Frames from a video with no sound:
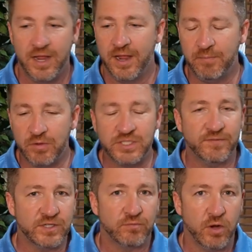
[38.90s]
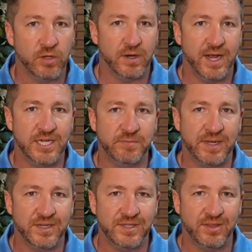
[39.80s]
And most of us roll our eyes
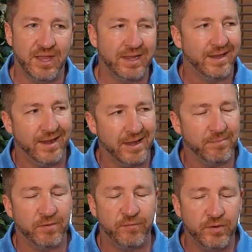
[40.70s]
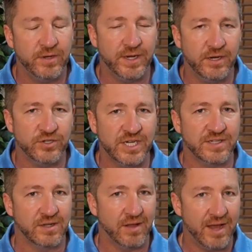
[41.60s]
because you think, yeah, but food and energy
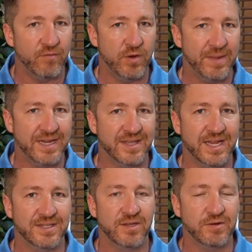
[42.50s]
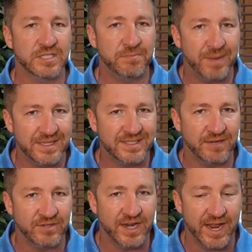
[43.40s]
is a lot of what makes things so
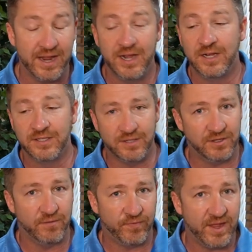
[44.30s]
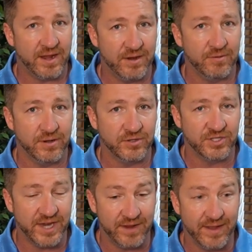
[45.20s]
expensive today. So don't think I don't
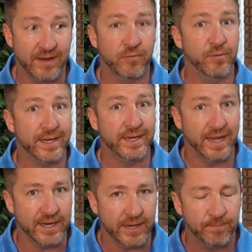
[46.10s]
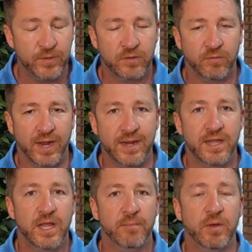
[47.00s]
understand that. We get it, right?
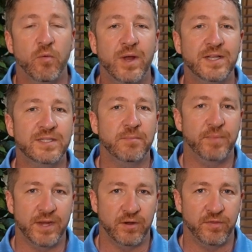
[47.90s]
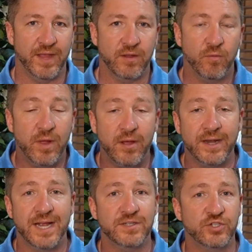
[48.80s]
But what is the bigger thing? Well,
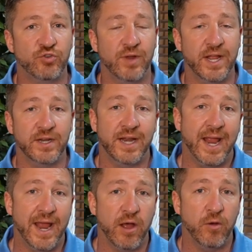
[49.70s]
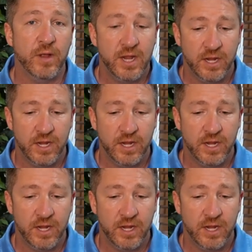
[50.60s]
it has a trend in how